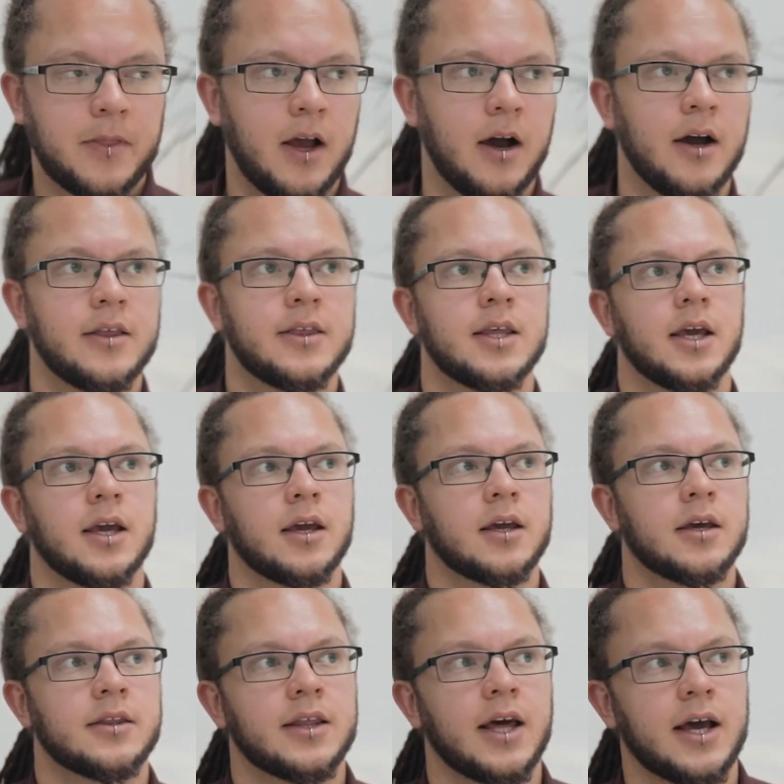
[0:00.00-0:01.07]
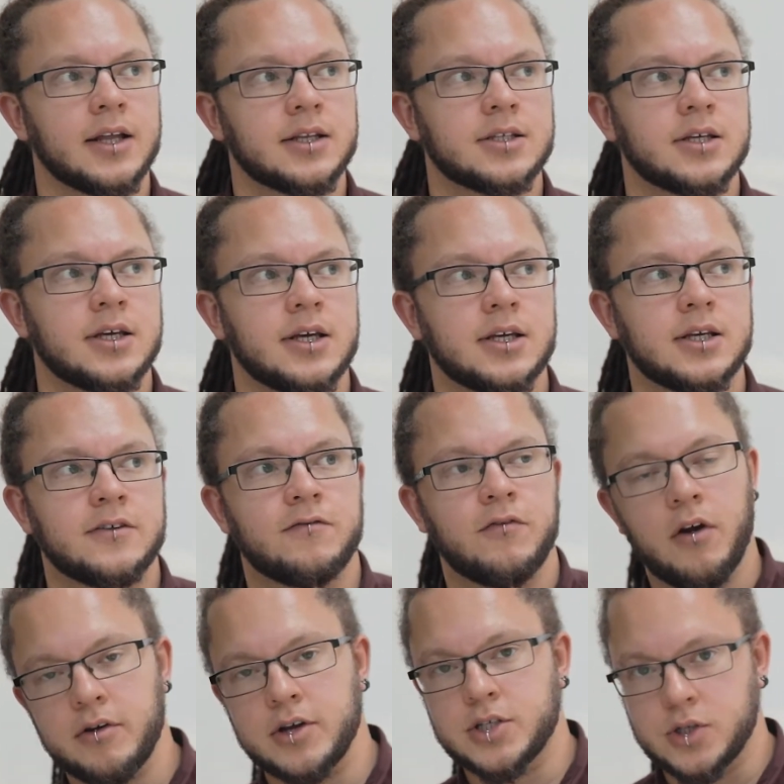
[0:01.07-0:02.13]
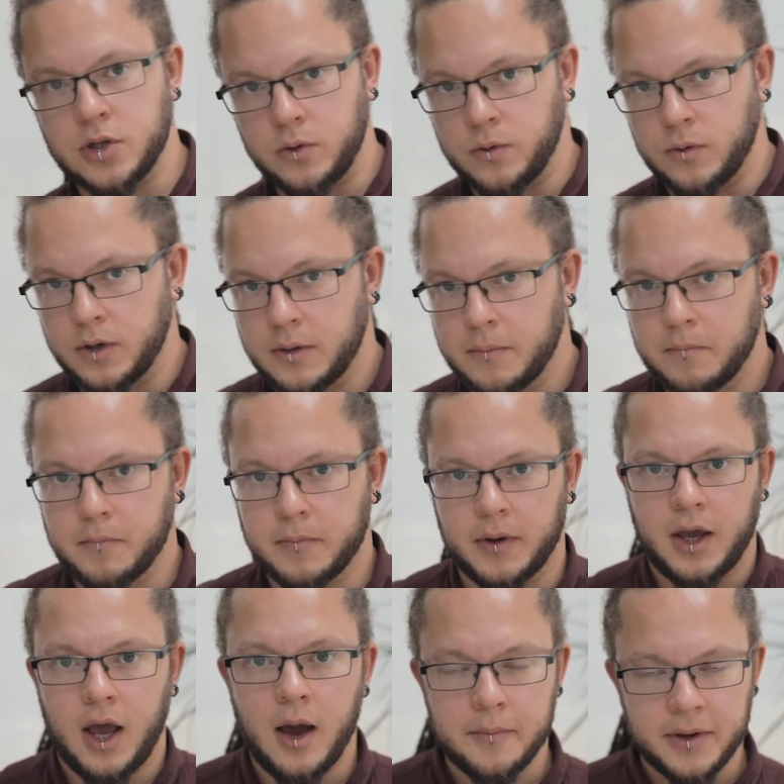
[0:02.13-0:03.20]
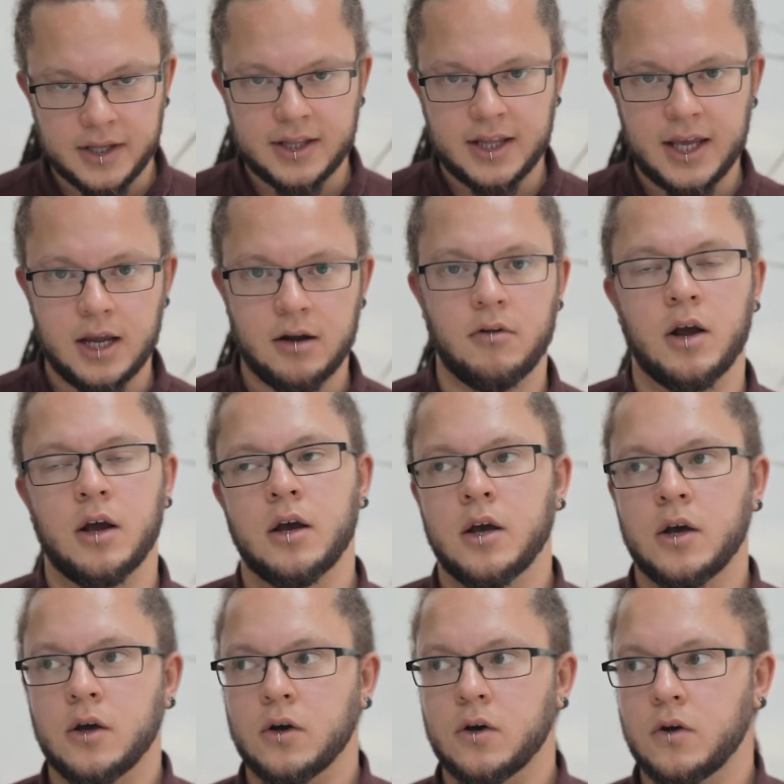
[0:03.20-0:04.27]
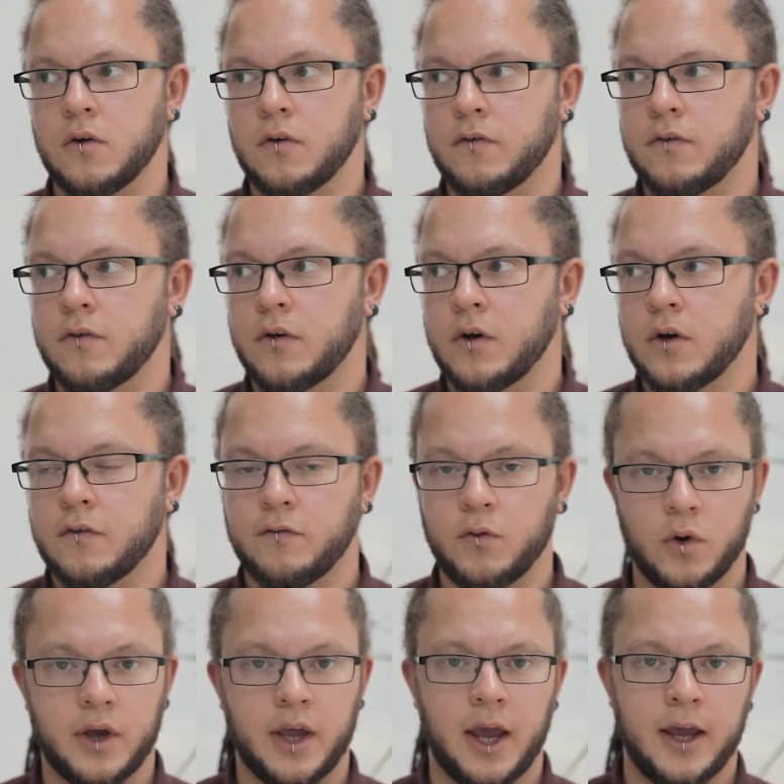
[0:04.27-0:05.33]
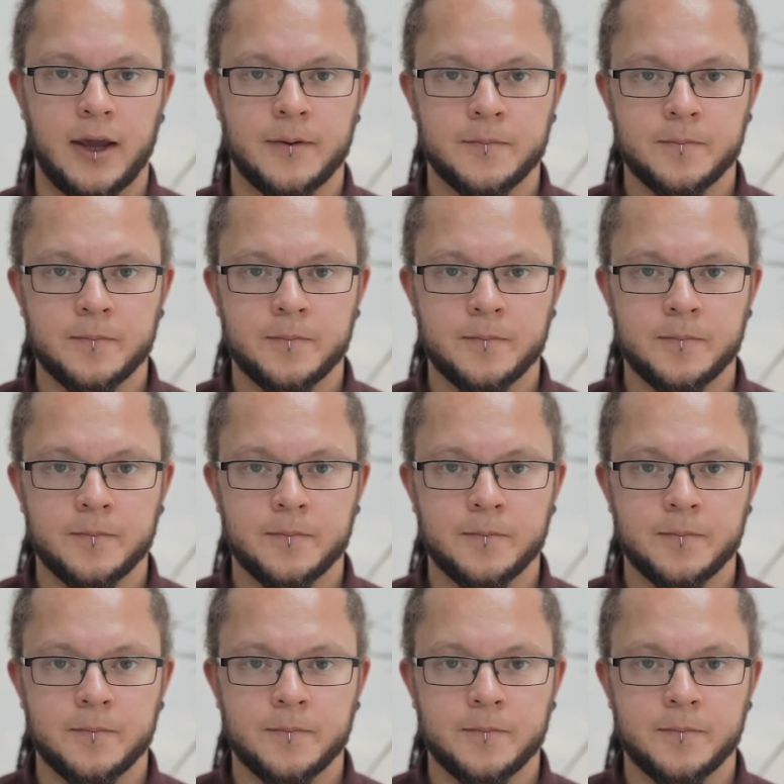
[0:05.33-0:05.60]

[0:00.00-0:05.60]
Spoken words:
I think that it is very soon becoming the era of 4K.